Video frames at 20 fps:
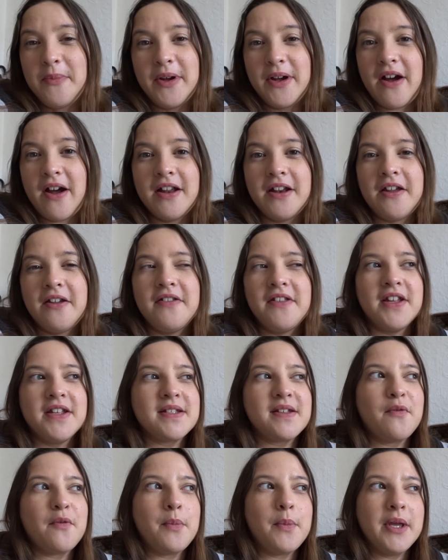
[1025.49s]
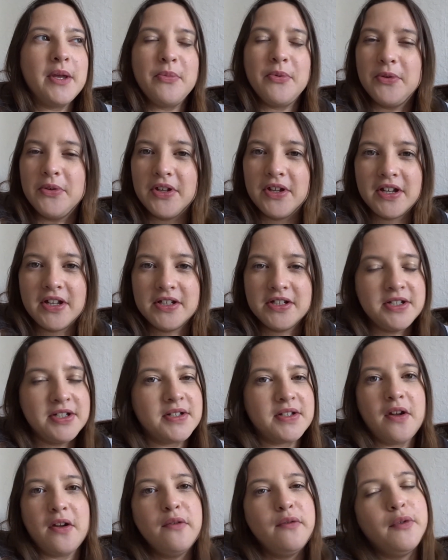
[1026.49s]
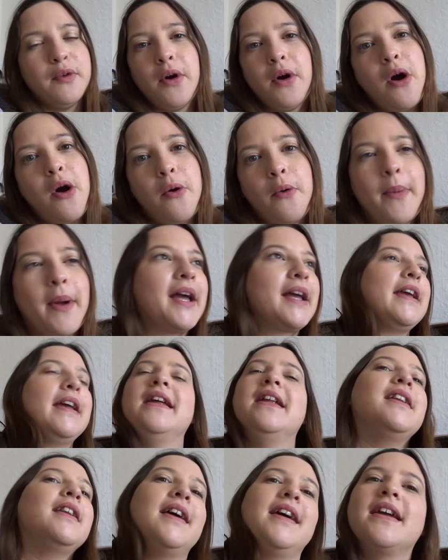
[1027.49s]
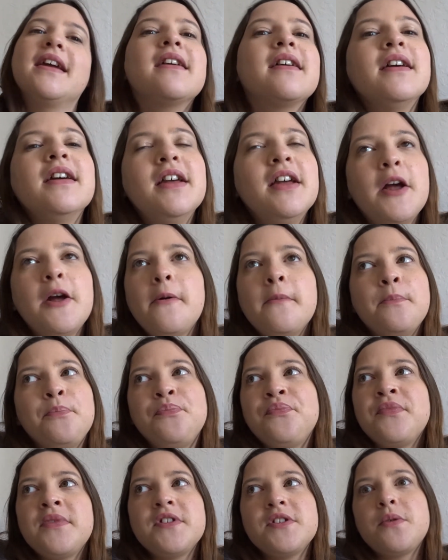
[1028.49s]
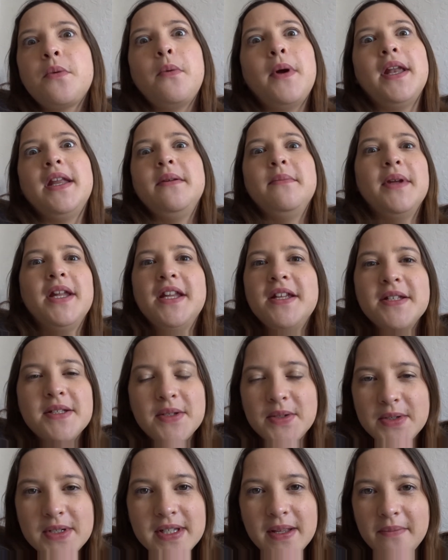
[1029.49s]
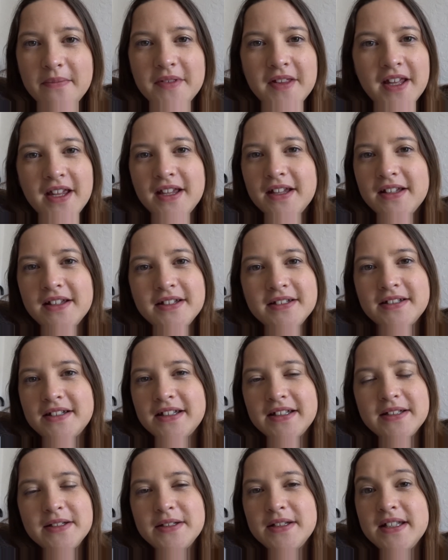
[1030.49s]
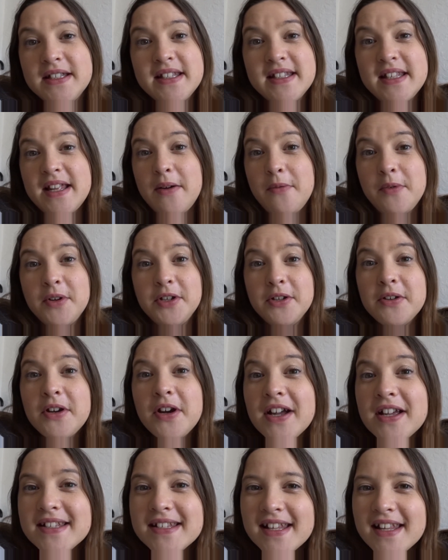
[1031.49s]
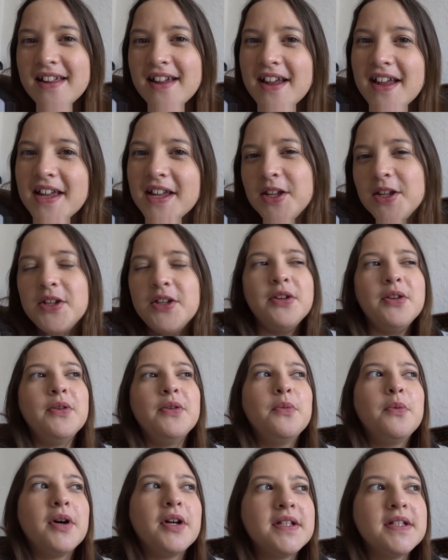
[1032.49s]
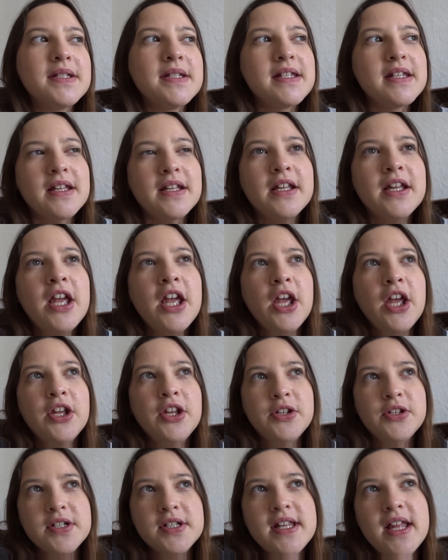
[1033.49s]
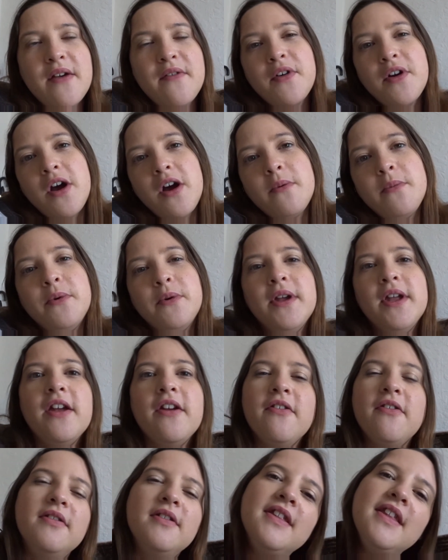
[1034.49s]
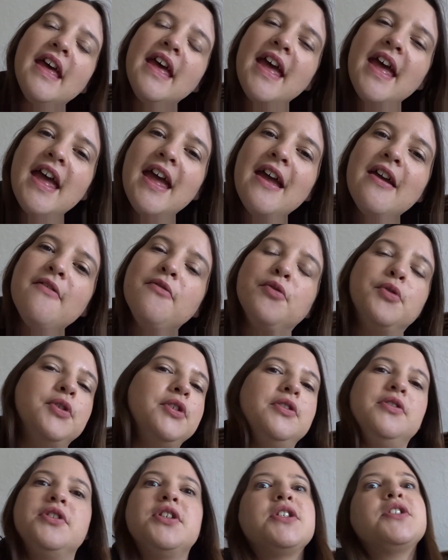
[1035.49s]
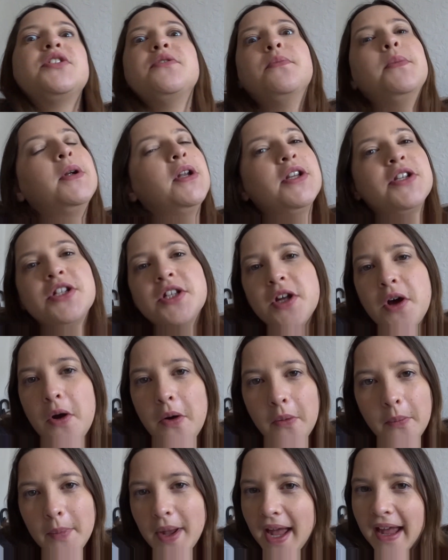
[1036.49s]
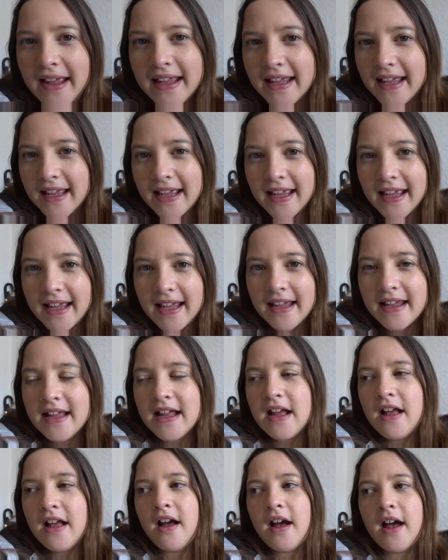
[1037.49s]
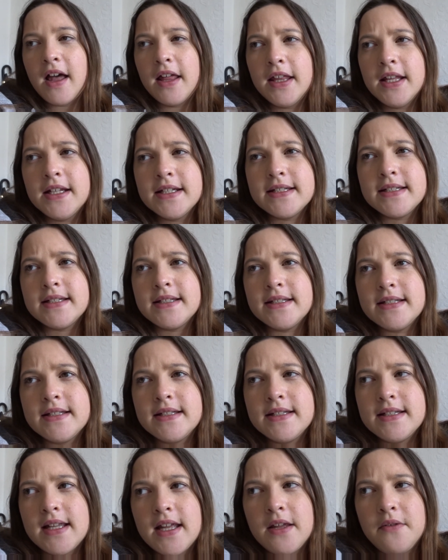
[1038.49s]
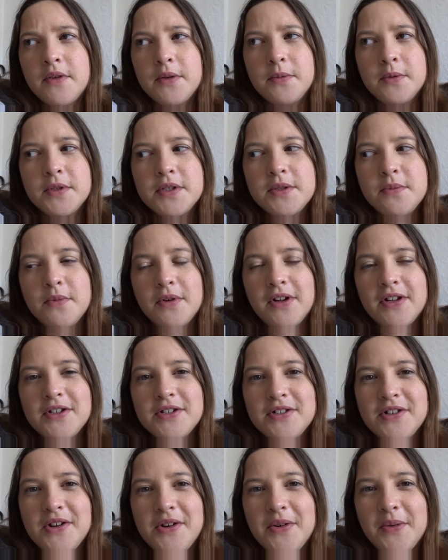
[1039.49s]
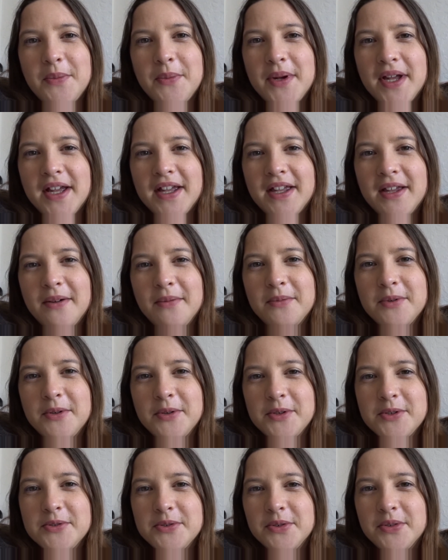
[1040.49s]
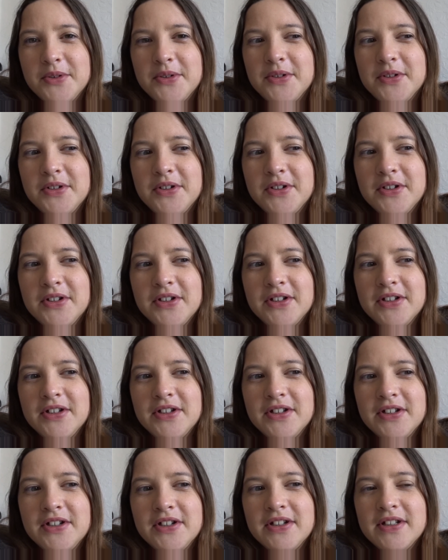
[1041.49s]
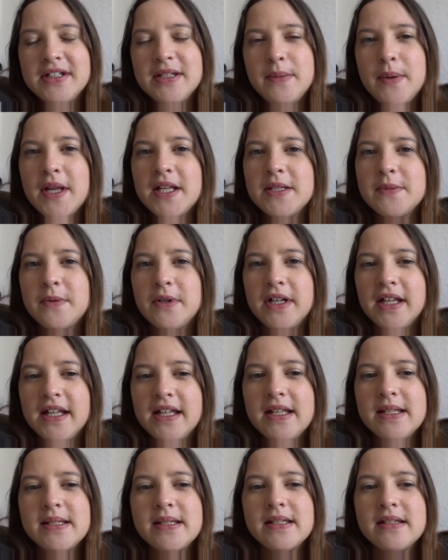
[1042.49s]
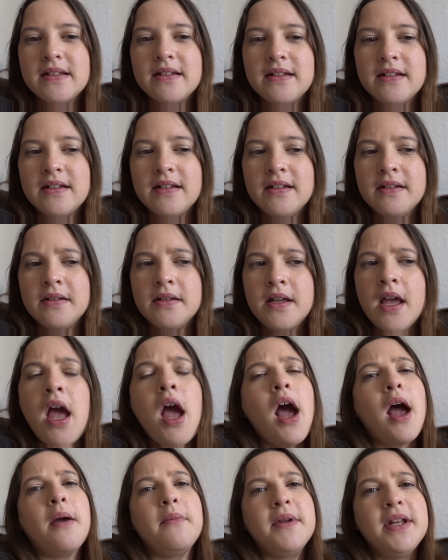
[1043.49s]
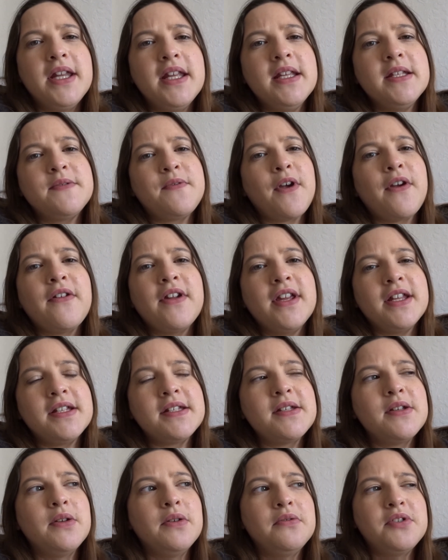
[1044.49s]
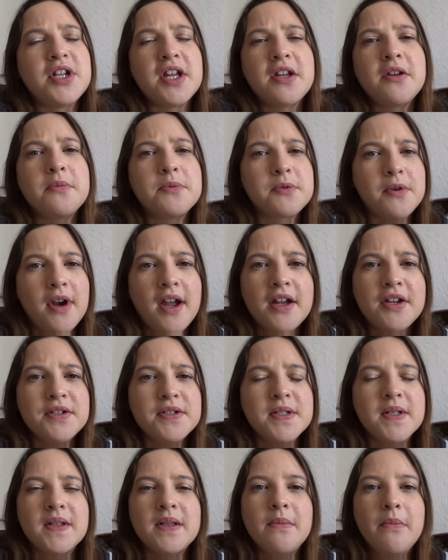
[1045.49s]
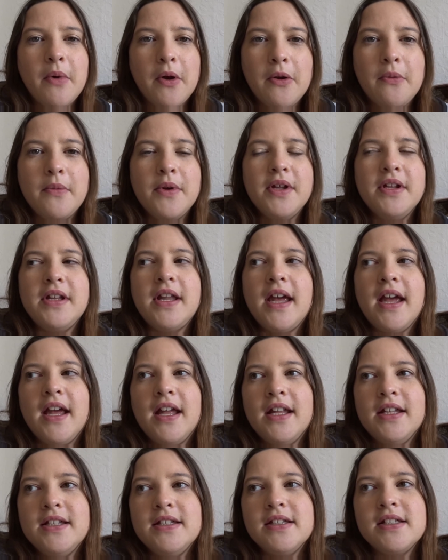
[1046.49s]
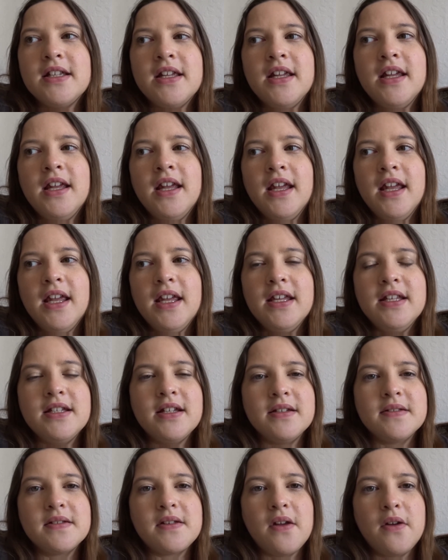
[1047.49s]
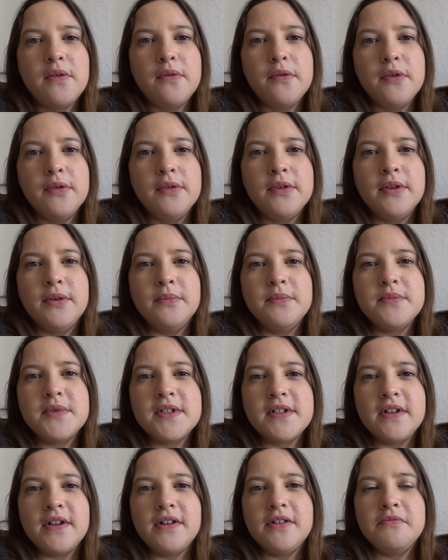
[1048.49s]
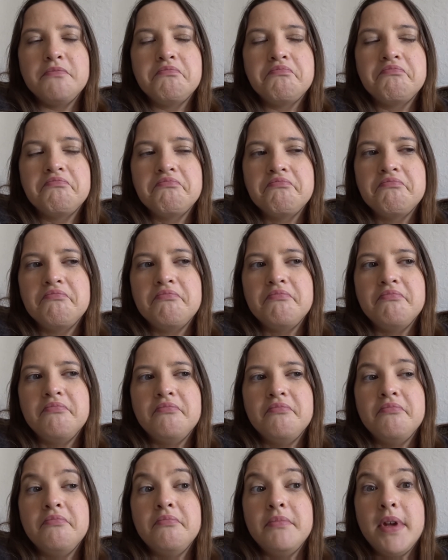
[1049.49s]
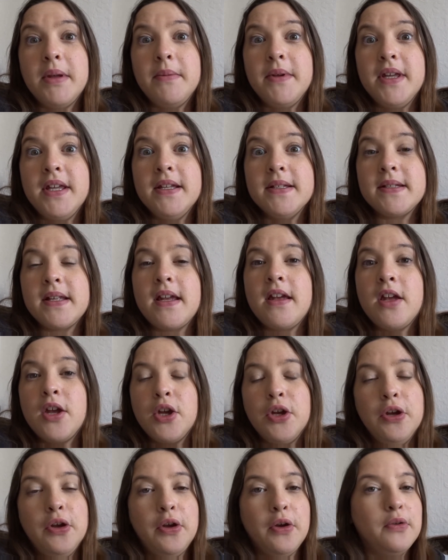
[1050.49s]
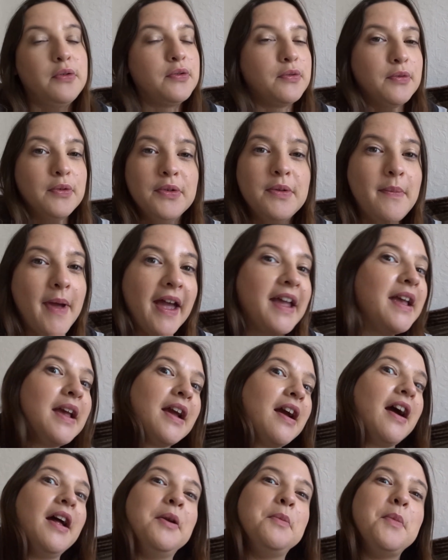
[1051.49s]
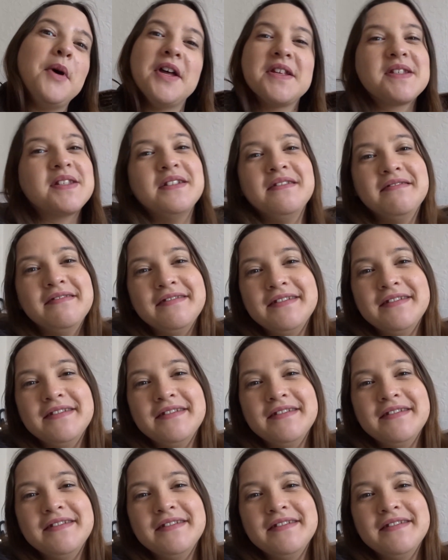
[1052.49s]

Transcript: But I know there's other people that can just go for a whole packet in like 20 minutes or something. Is that what you guys are like? Are you ones that you just have a couple here and there, or you just demolish the whole packet? I think David would demolish the whole packet. I'm not sure. Depends what it is. I mean, he's very into Jacob's crackers at the moment, and he does go through them, so maybe he's a go through the packet kind of person.